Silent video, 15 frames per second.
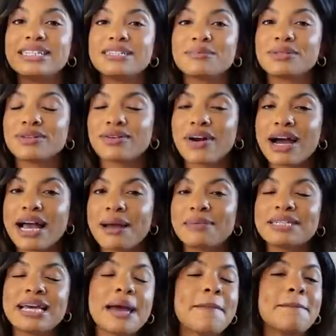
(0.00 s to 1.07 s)

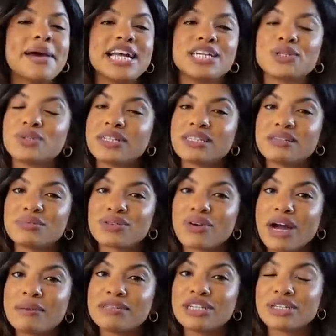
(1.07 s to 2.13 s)
subscribed, make sure to
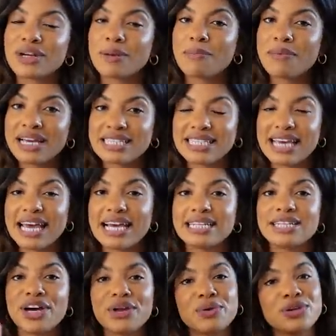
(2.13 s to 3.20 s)
subscribe so you don't miss it.
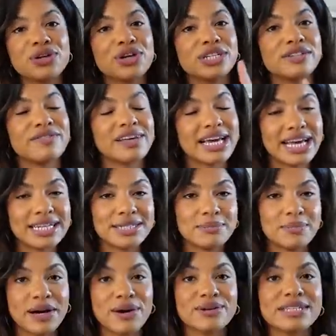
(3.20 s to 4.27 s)
Turn on your
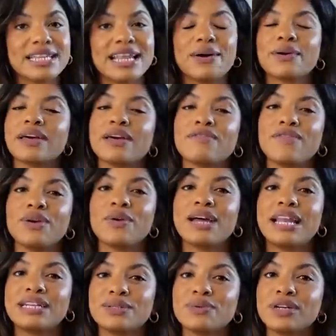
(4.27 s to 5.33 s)
notification bells and that'll give you a
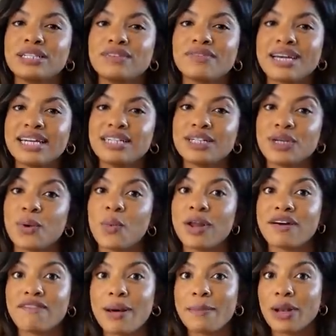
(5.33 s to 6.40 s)
little notification
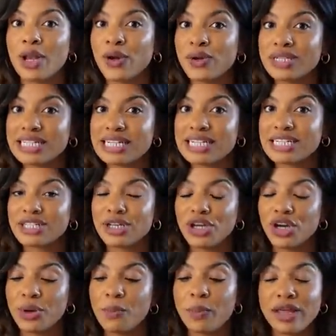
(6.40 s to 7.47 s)
when I've uploaded so
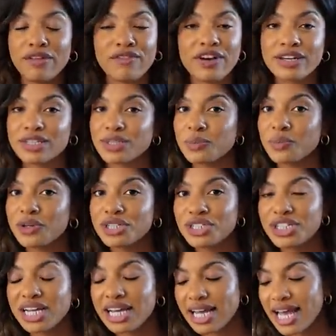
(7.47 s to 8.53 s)
you can be the first to
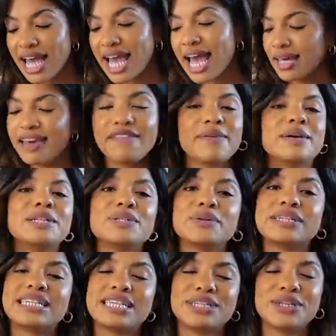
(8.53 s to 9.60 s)
watch it. If you
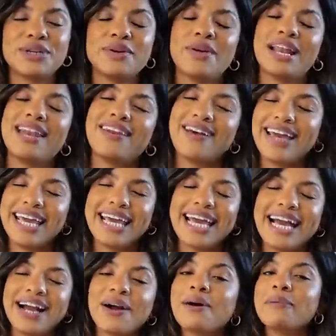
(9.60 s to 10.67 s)
enjoyed it, do
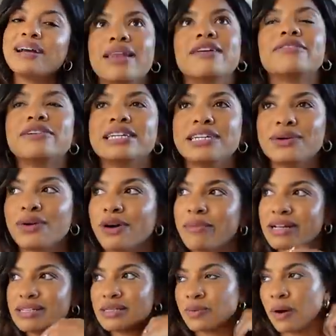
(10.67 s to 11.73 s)
like and comment. I love reading your
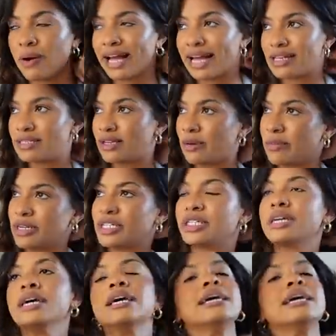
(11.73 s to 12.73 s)
comments as well. I get so much